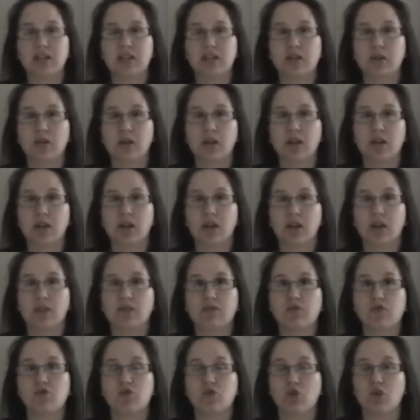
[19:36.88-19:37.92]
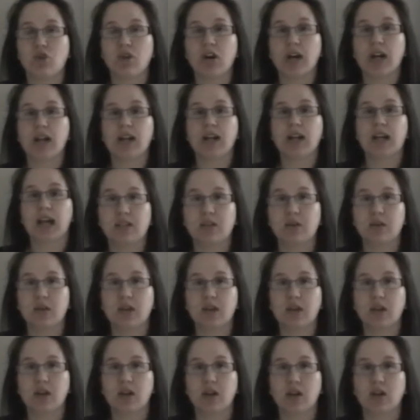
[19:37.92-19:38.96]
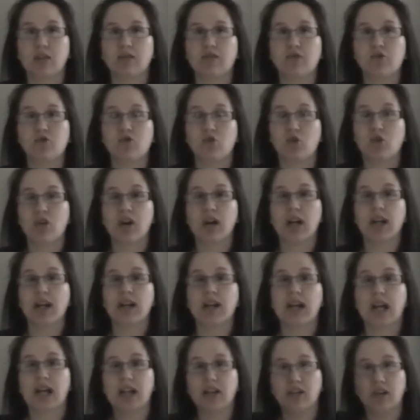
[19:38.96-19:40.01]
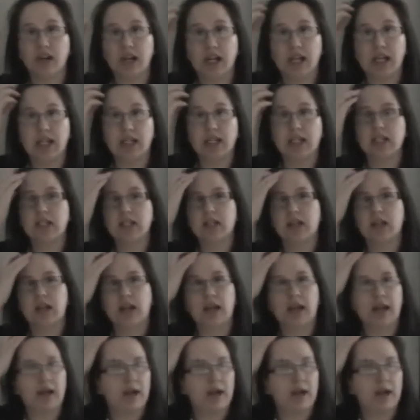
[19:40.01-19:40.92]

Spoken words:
doing a lot of drawing, colouring in.